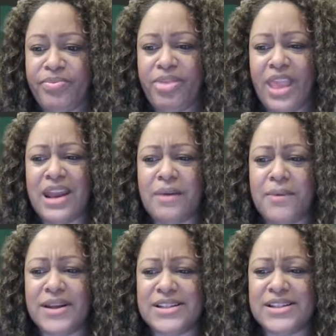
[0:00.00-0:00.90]
and I
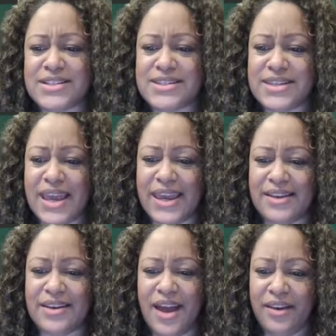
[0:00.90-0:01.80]
want to just
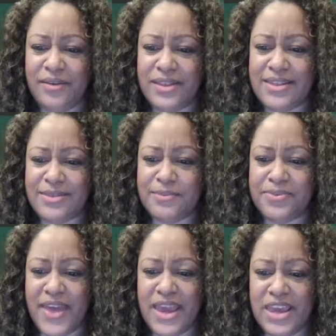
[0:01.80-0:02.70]
say not
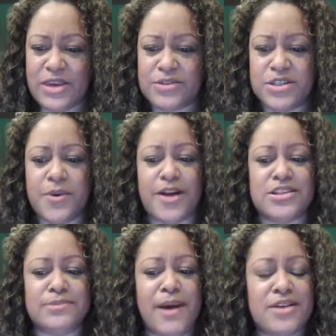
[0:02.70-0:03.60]
only thank you to
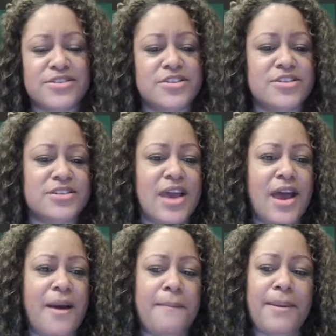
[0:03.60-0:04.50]
our sponsors,
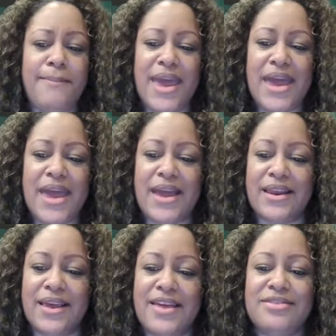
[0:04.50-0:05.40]
but
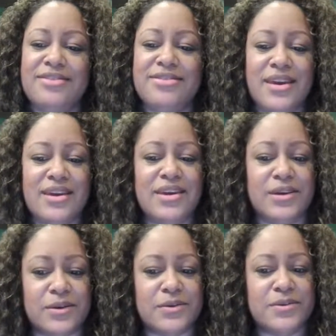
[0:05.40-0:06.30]
man, thank
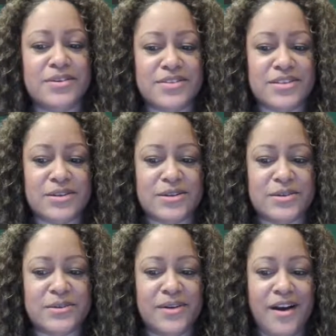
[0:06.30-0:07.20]
you
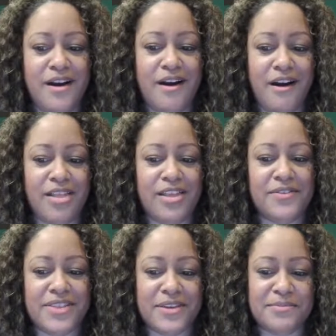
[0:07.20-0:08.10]
to all
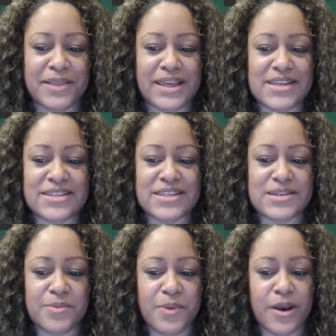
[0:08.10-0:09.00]
of the
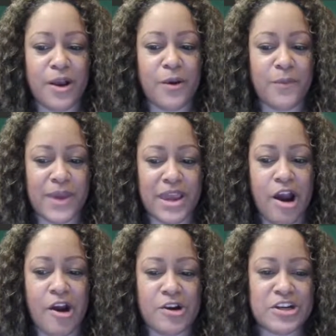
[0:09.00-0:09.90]
places where we
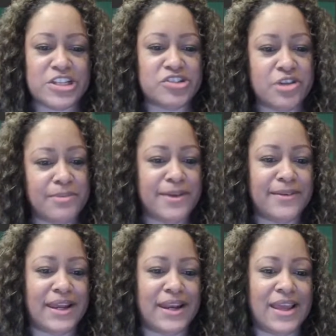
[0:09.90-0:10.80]
are
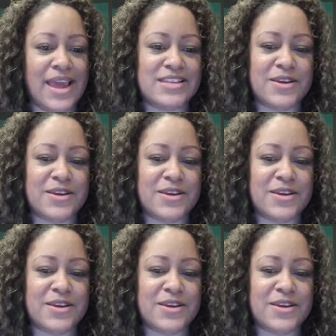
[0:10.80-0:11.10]
distributed. So